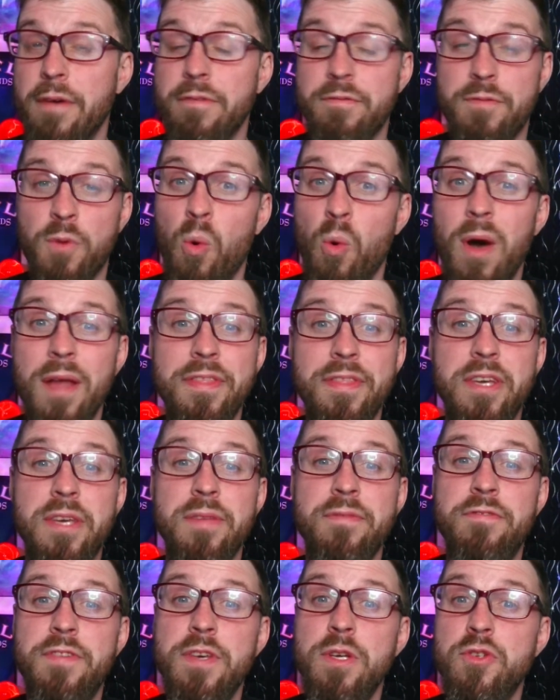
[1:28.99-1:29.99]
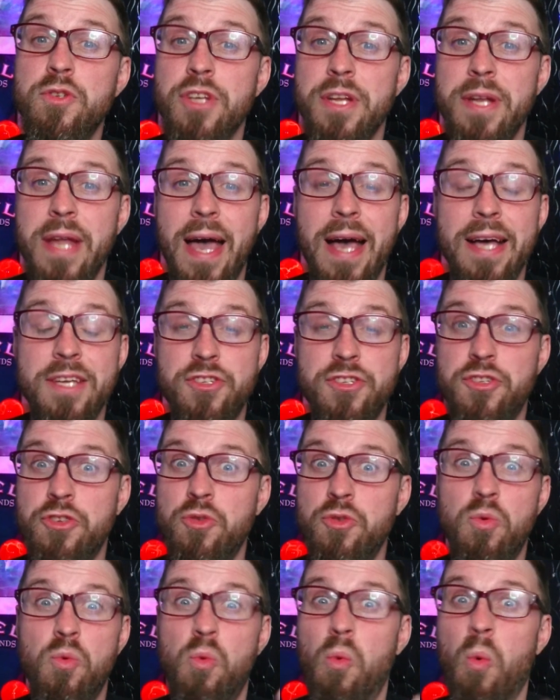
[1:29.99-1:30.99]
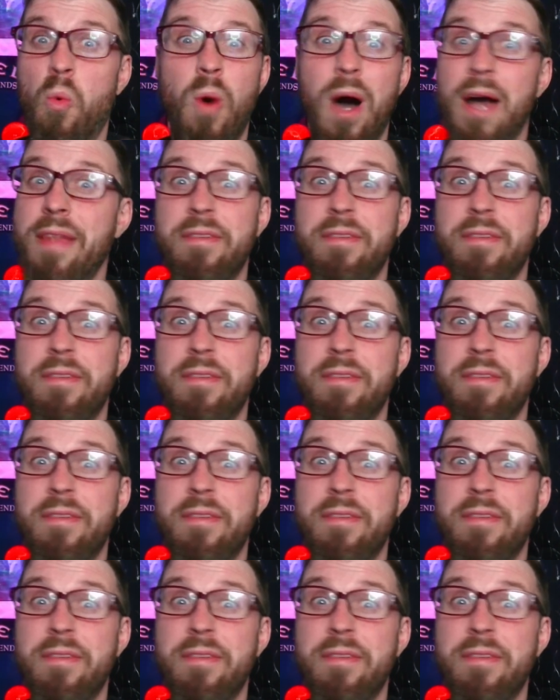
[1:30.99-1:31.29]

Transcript: For one, the confusion as to why